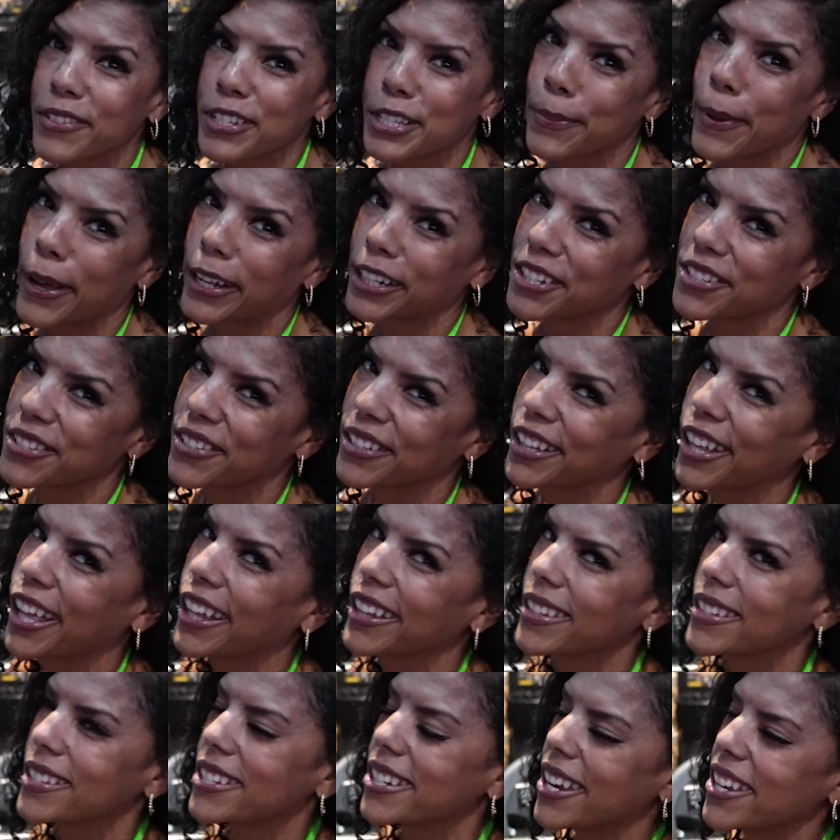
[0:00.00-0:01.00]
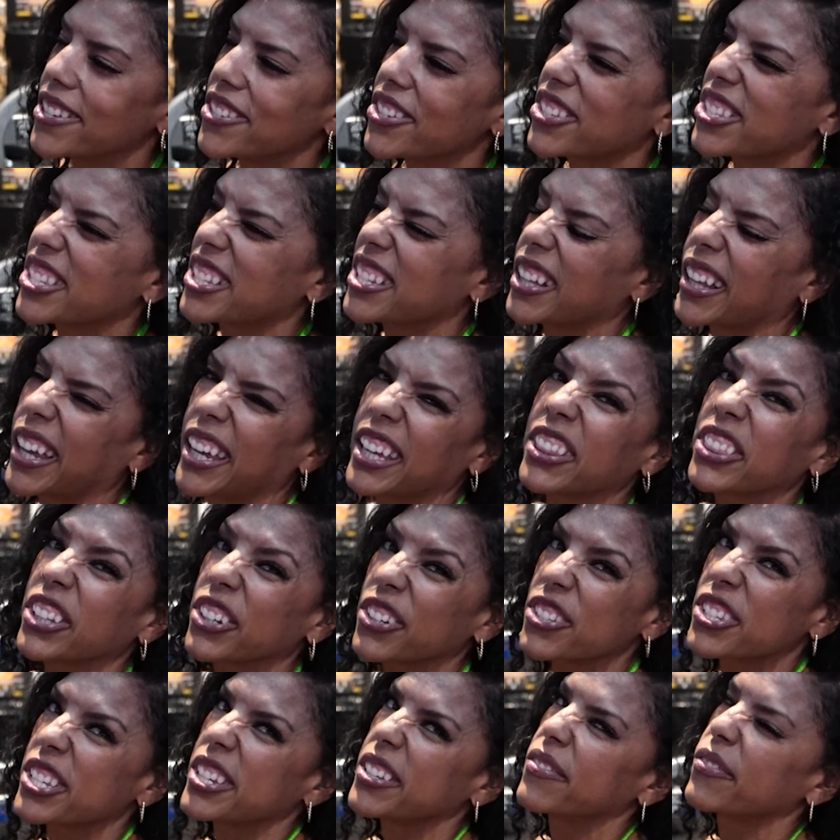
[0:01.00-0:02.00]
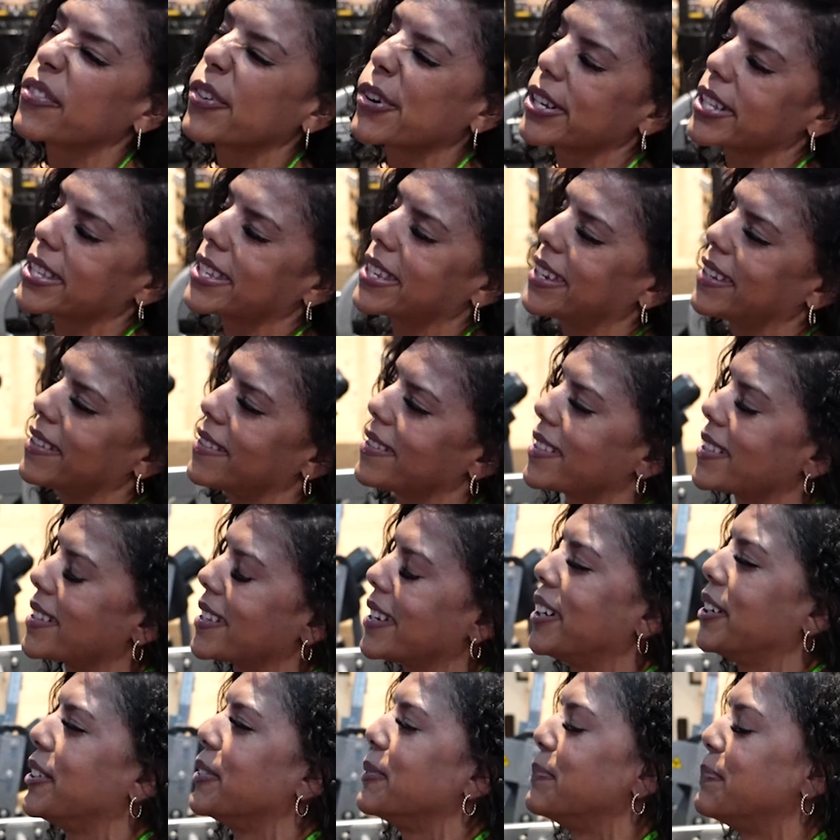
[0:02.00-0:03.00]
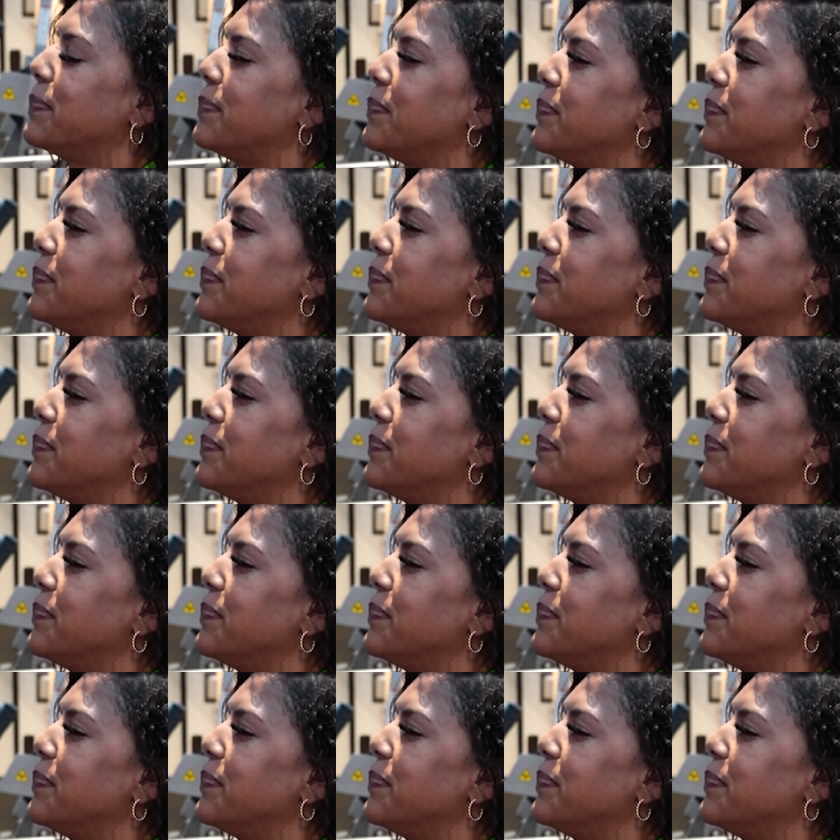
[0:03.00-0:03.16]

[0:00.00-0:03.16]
responding to a lot of the changes to like 13, 14. So